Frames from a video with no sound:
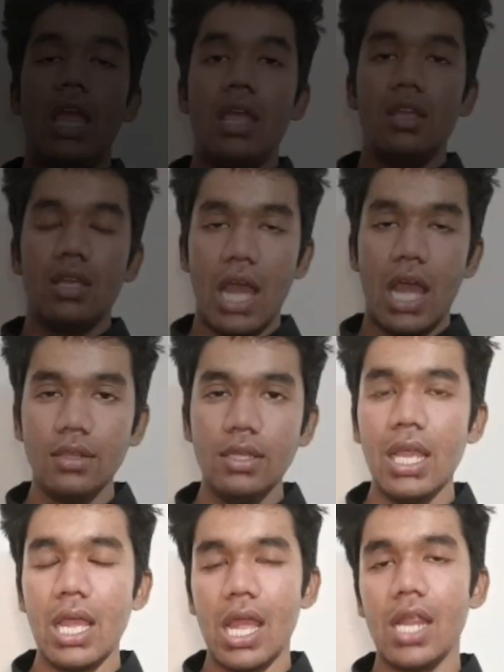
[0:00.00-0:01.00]
At the
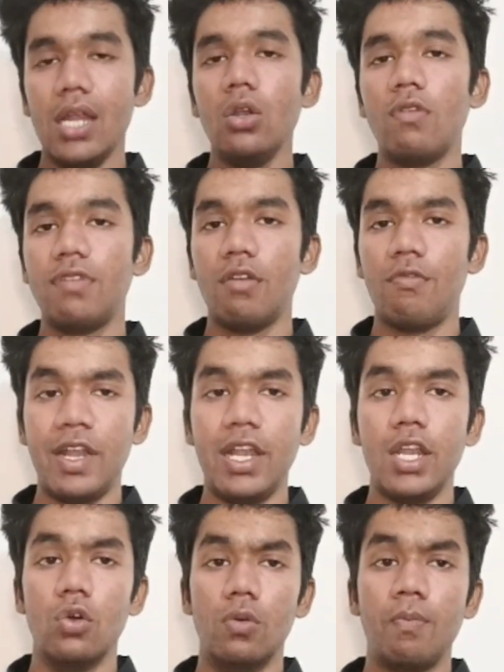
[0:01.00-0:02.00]
end of our video,
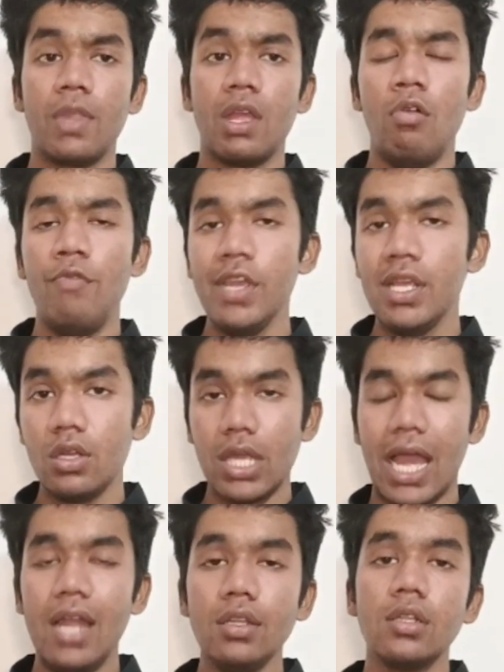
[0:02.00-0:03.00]
we can
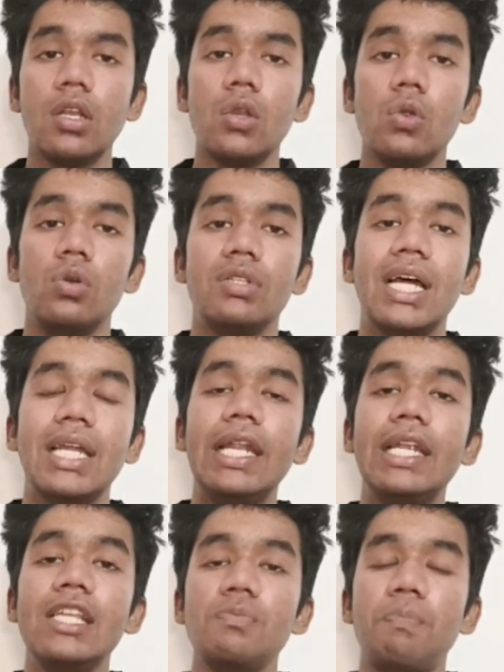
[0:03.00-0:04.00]
conclude that it is
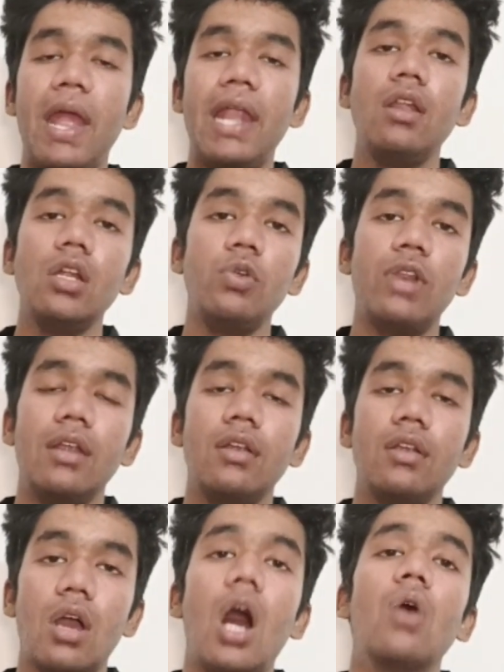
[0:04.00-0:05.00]
better to rent a
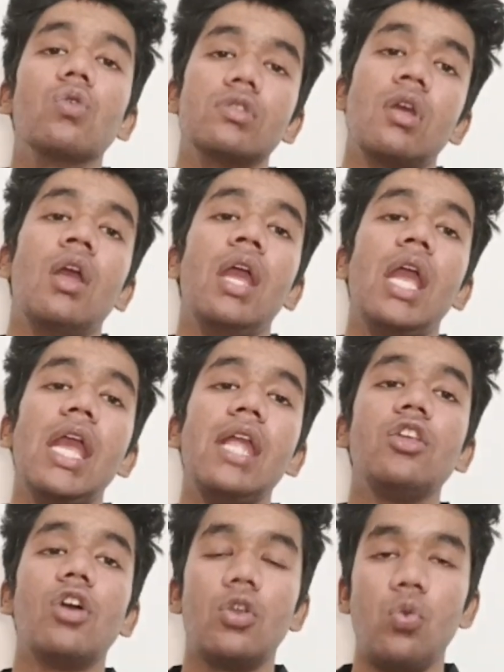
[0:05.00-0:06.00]
house in your
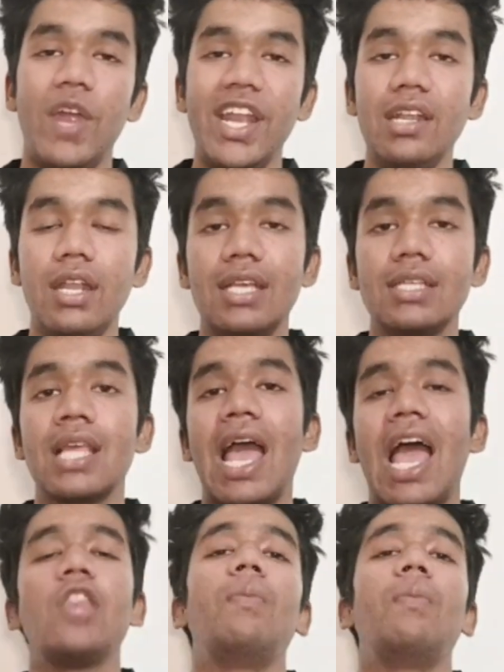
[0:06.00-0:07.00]
20s and your
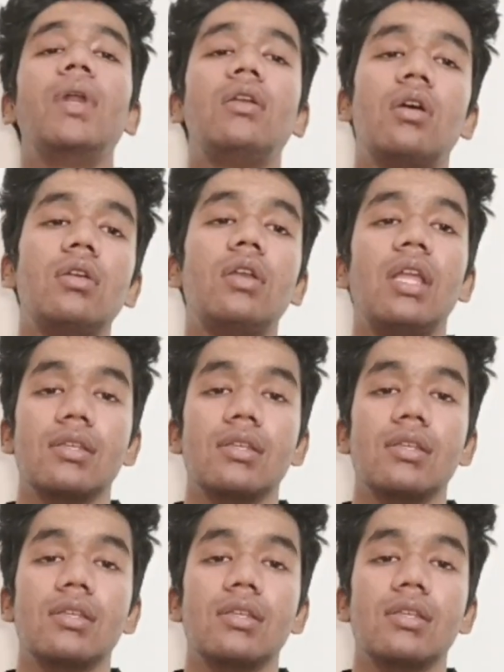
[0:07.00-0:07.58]
mid 30s.